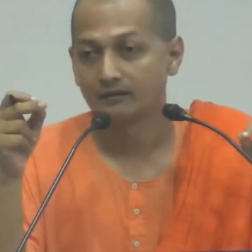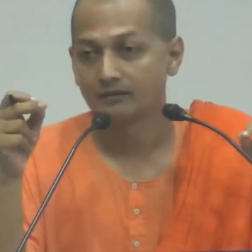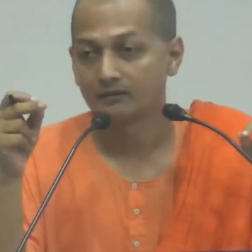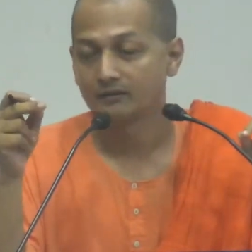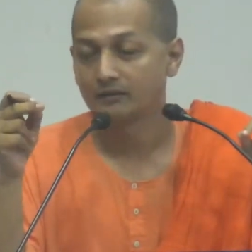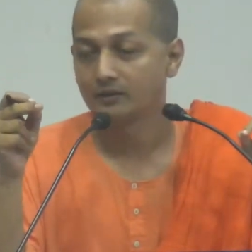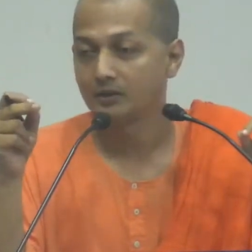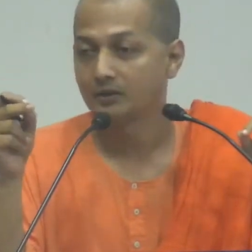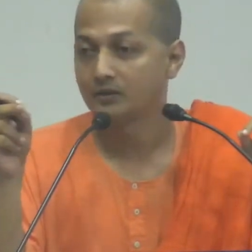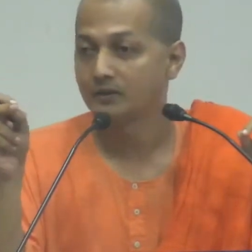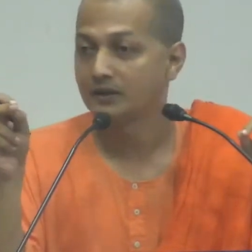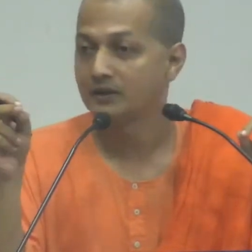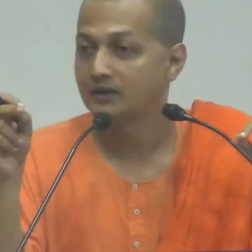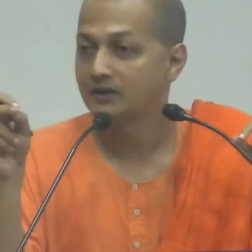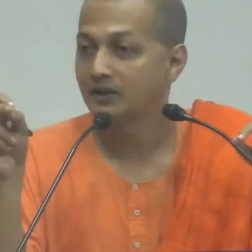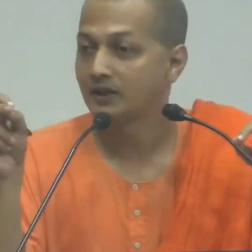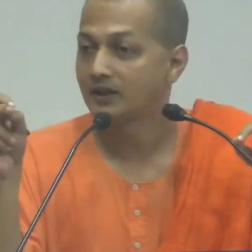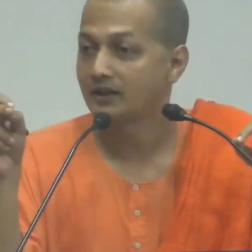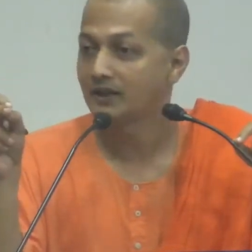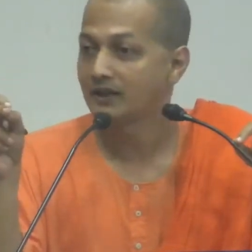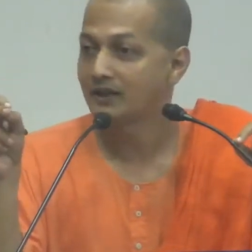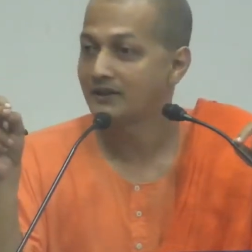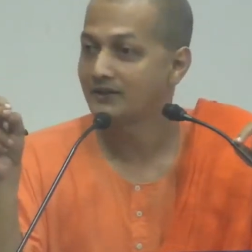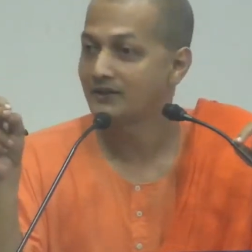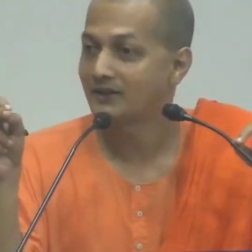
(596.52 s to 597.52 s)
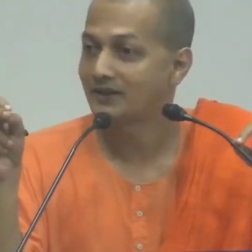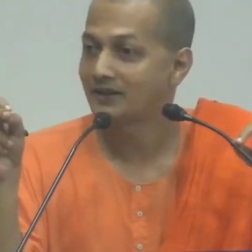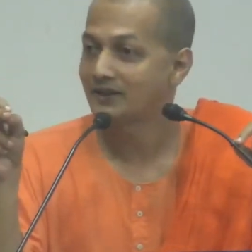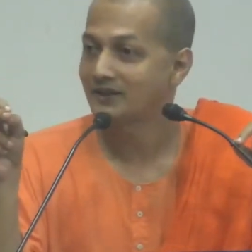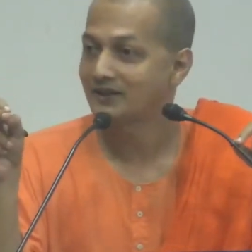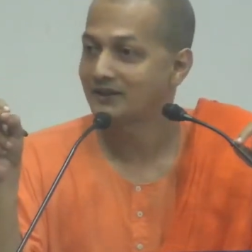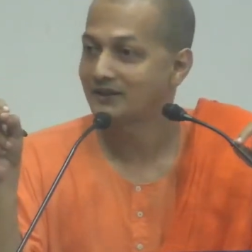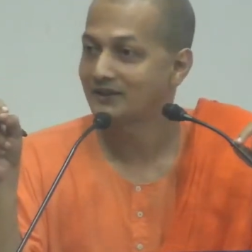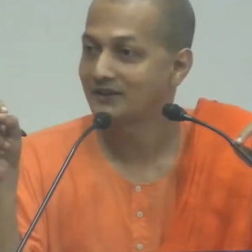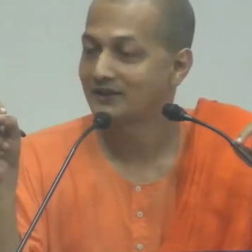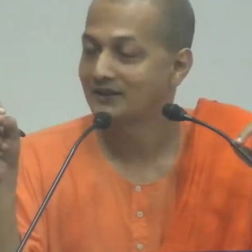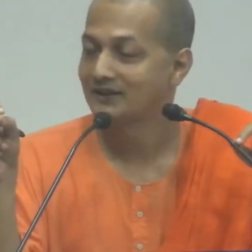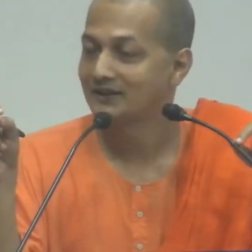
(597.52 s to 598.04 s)
You know, in
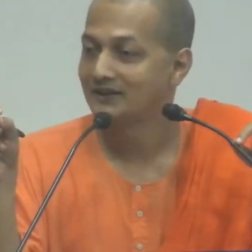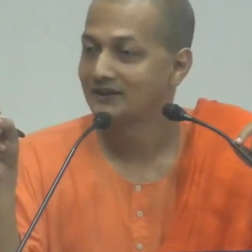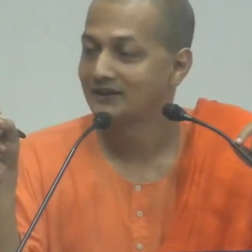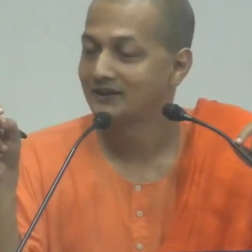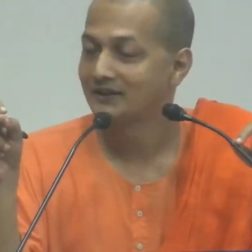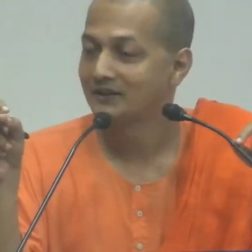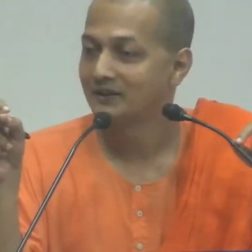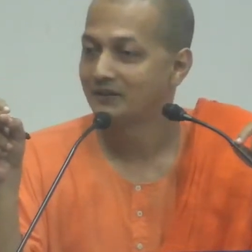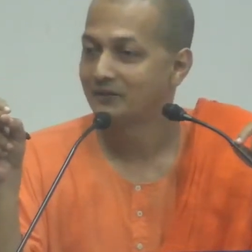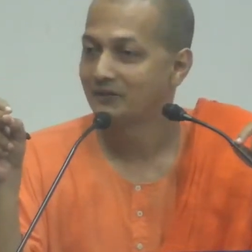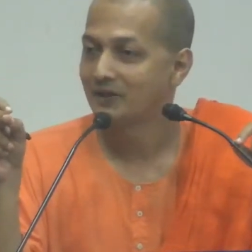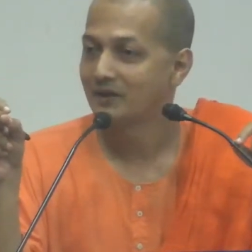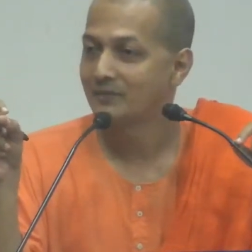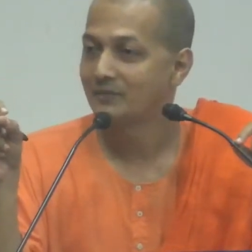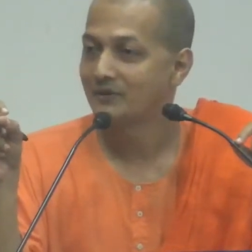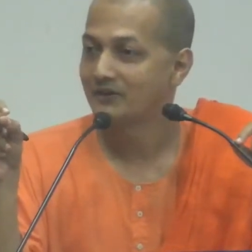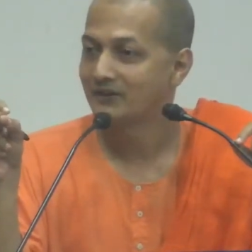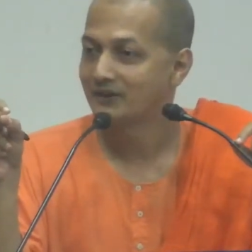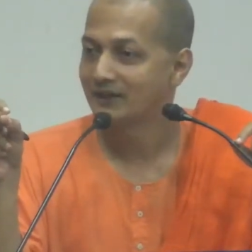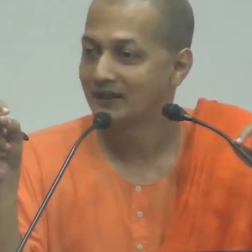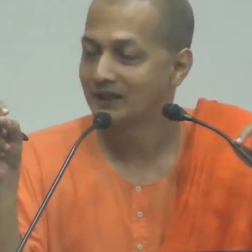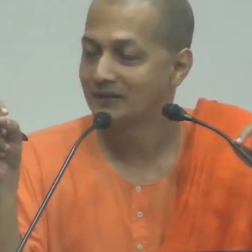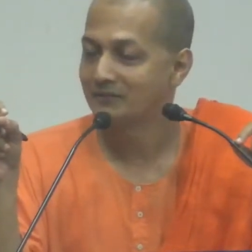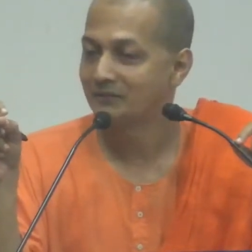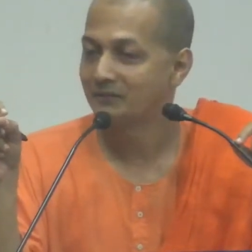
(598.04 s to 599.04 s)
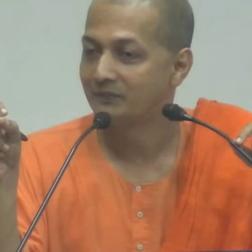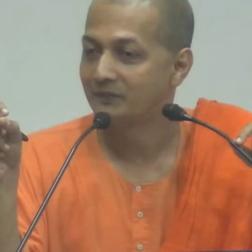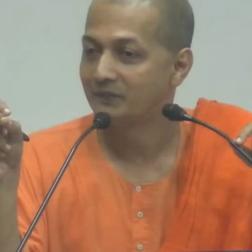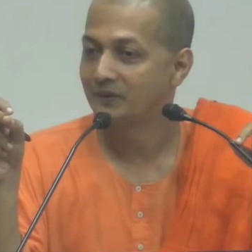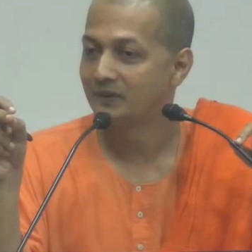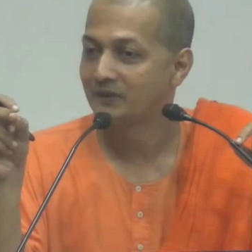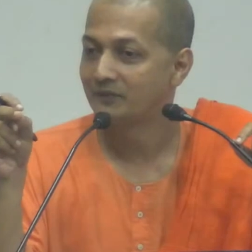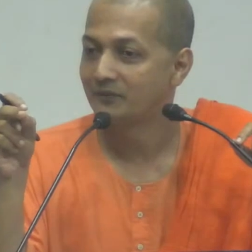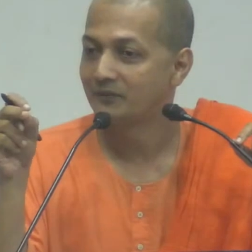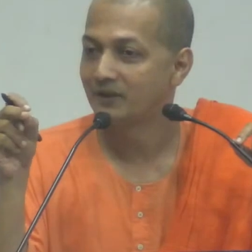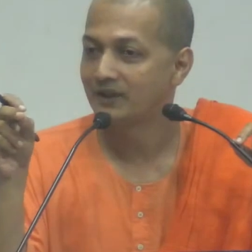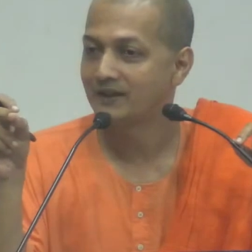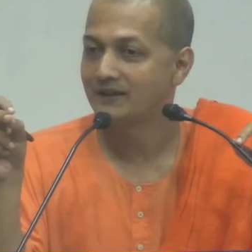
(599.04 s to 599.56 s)
Shankaracharya's famous hymn
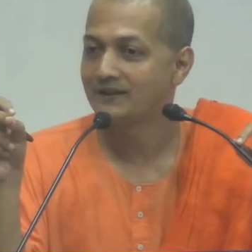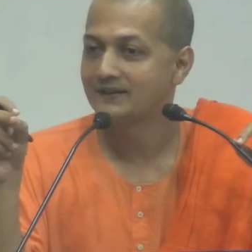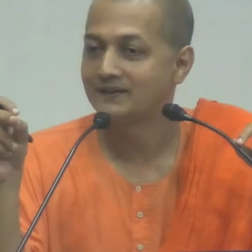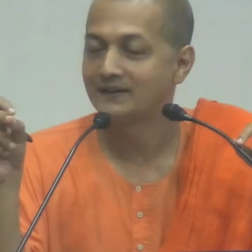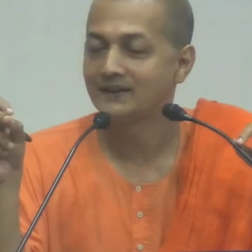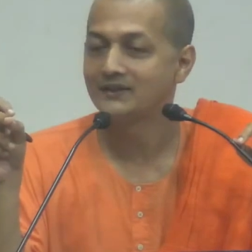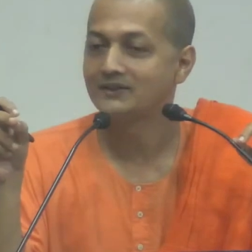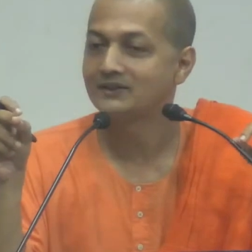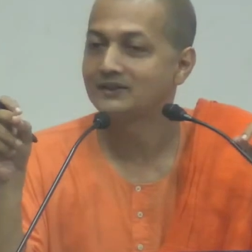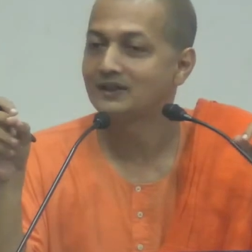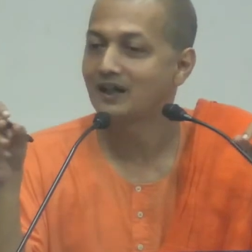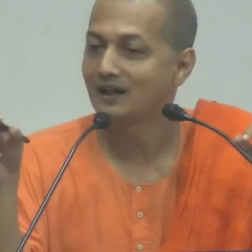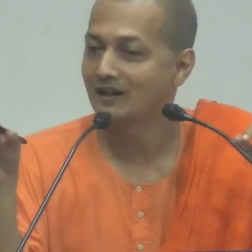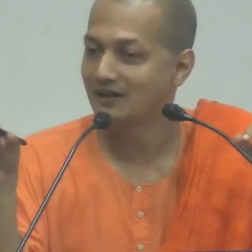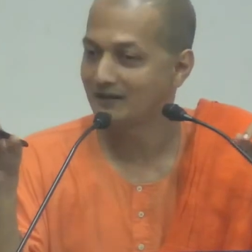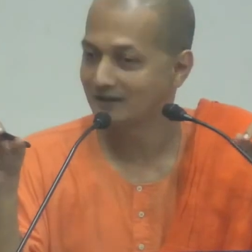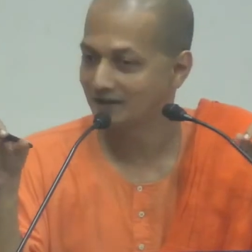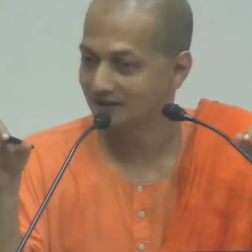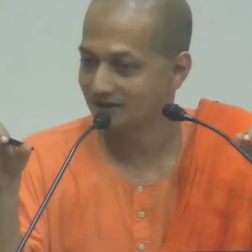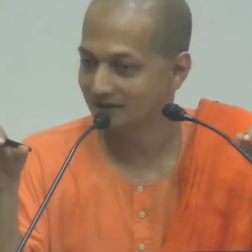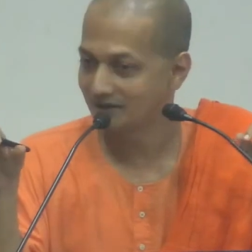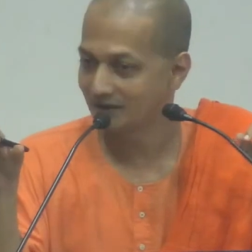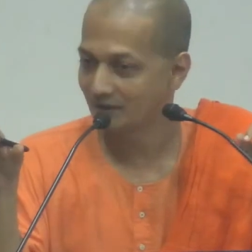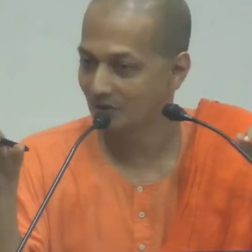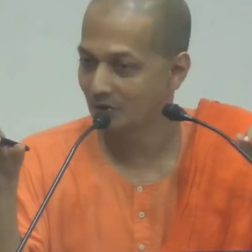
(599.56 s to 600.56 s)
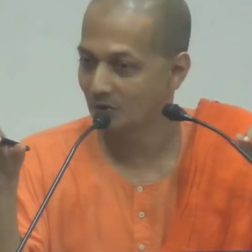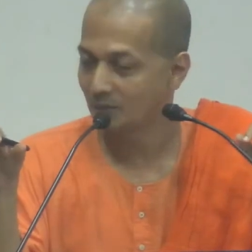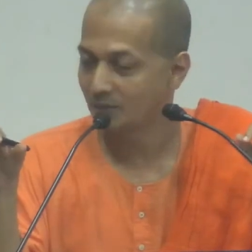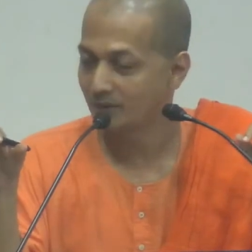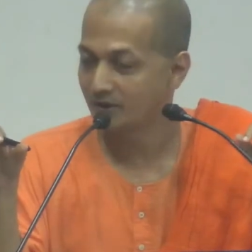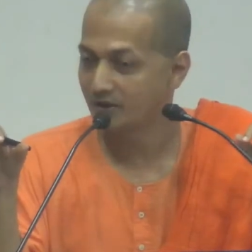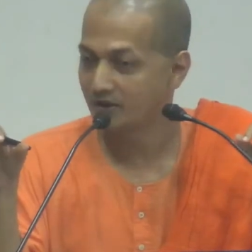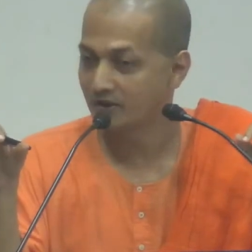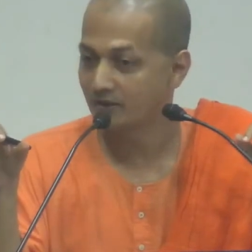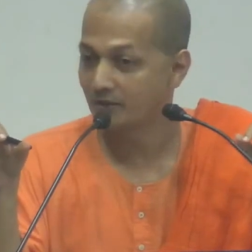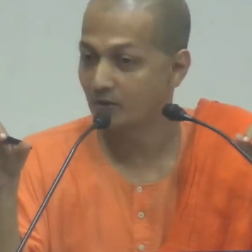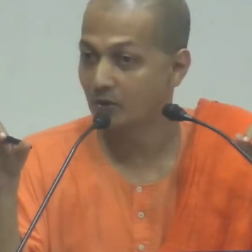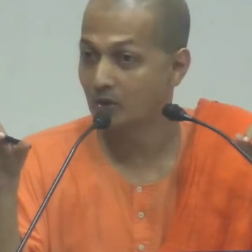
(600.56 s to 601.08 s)
where he says, Chidananda Rupa
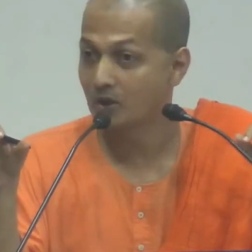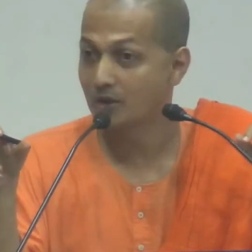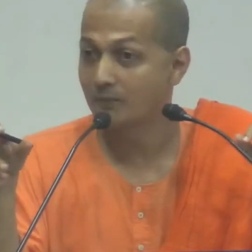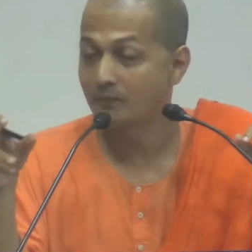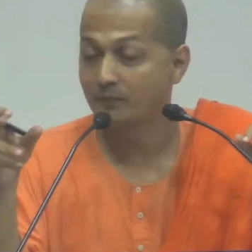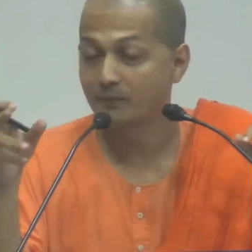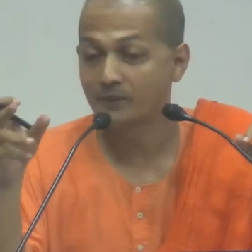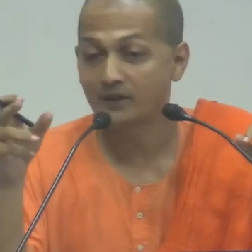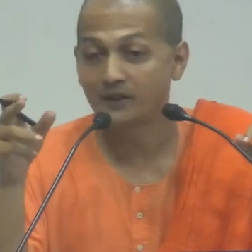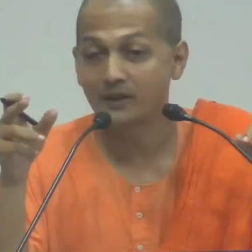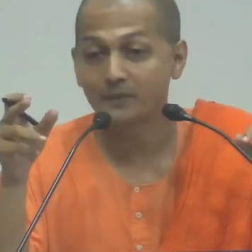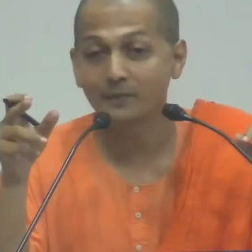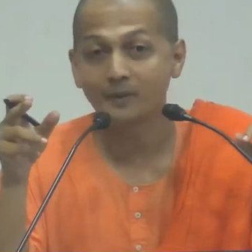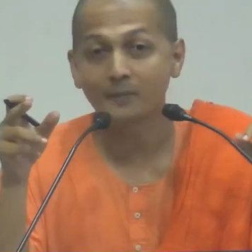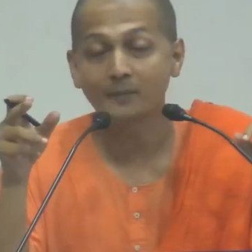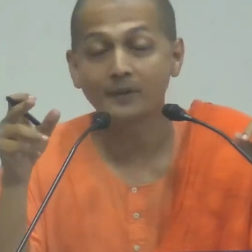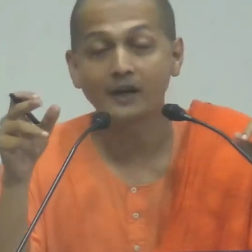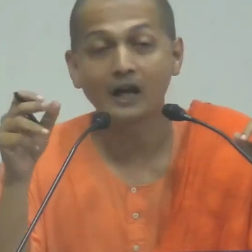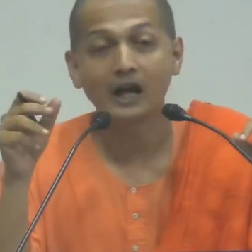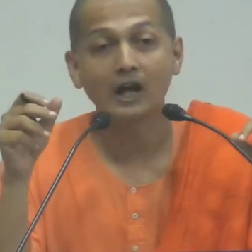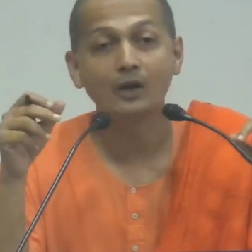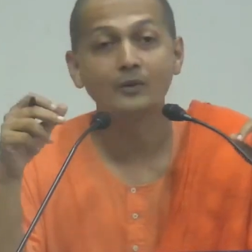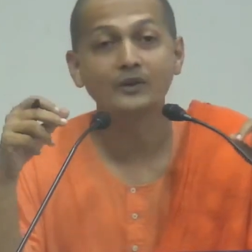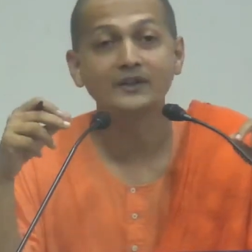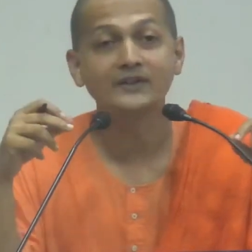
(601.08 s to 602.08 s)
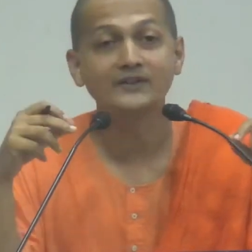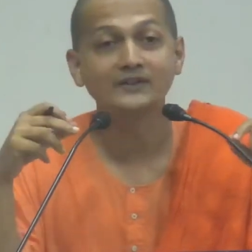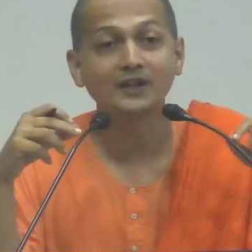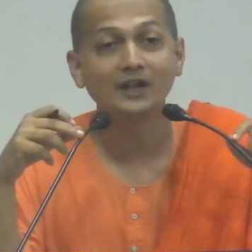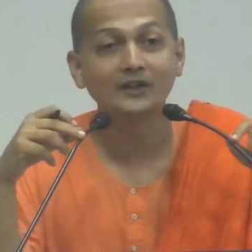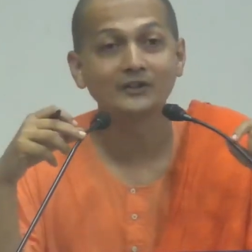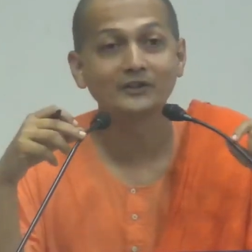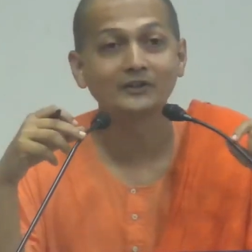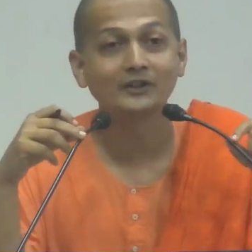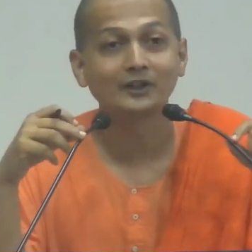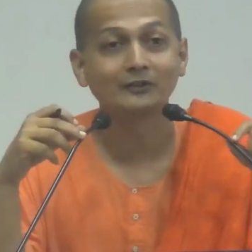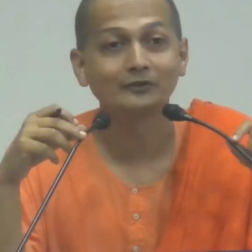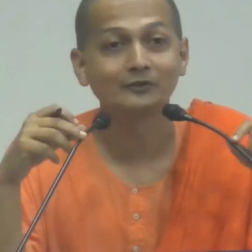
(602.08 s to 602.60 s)
Shivoham. But remember how he
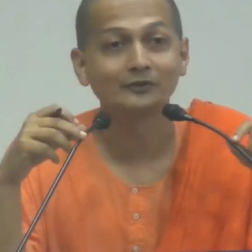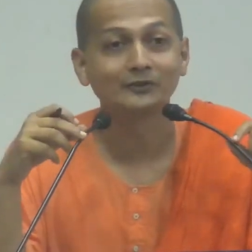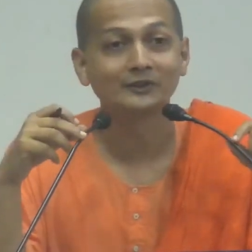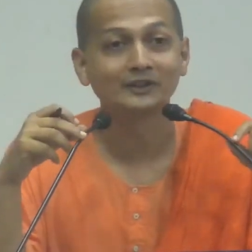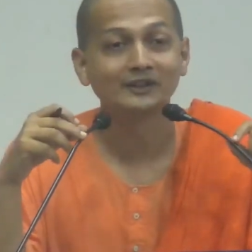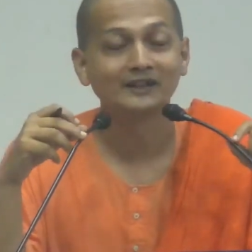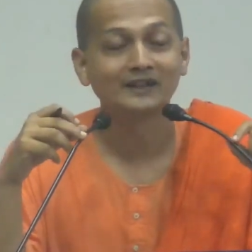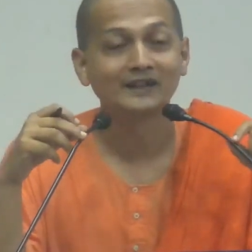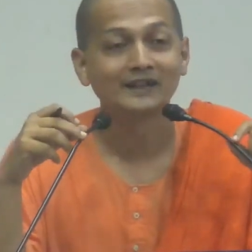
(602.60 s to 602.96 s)
starts off.